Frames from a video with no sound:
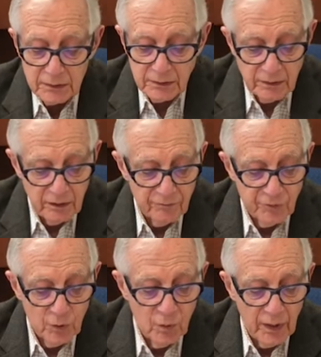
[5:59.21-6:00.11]
If
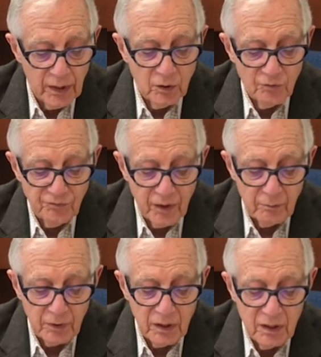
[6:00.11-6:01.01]
you and your
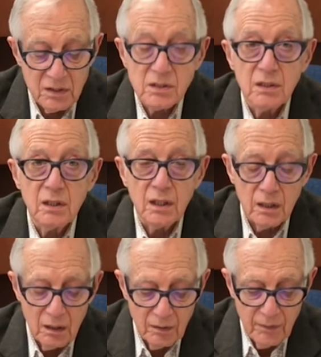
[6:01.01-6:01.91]
family is in
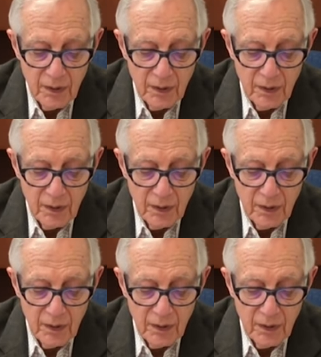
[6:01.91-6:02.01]
need,